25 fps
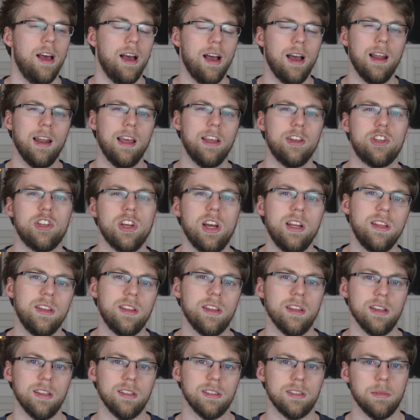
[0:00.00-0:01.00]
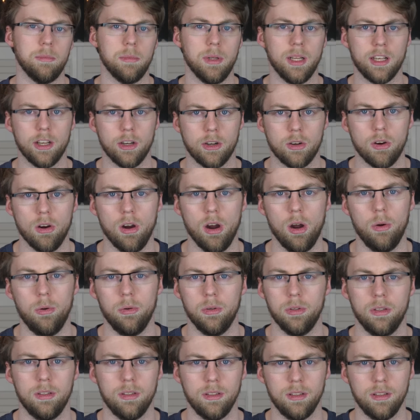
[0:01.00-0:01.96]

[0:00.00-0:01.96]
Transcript: I like shiny things, I'm like a crow.